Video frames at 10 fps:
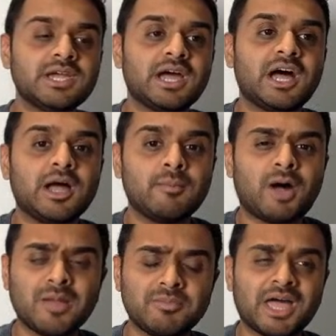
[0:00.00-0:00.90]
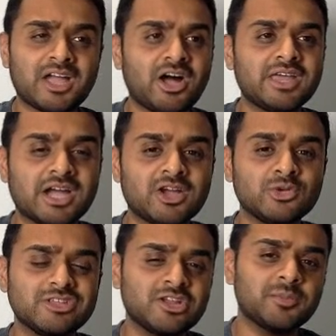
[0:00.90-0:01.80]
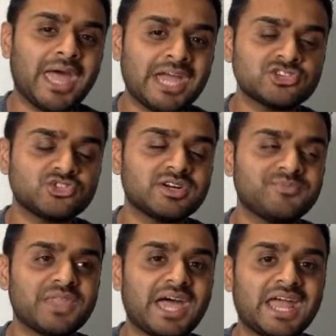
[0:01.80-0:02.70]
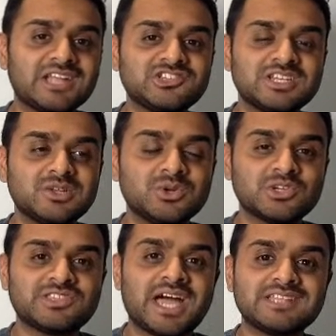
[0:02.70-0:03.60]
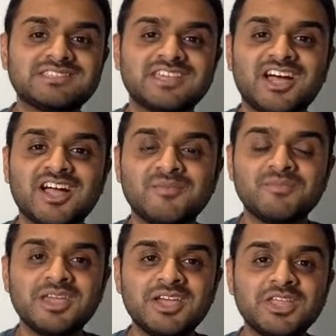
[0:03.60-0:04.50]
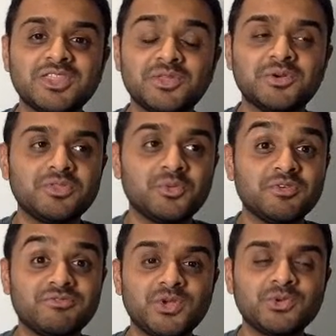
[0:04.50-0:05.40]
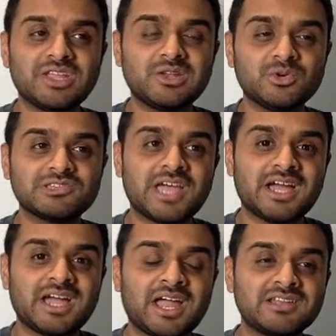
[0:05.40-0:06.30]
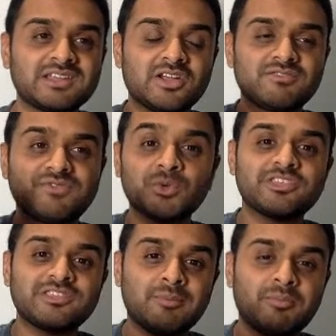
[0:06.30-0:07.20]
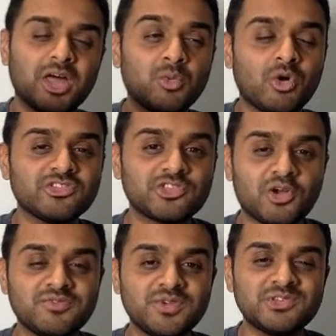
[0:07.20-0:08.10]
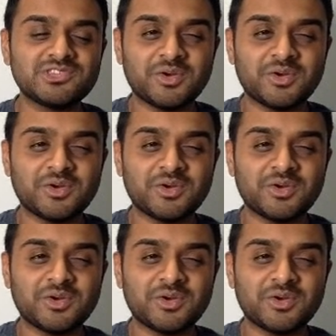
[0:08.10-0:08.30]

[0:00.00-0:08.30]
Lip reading: I'm that guy that goes a little bit extra and actually looks at the reviews and looks at and kind of filters them by the 1-star reviews.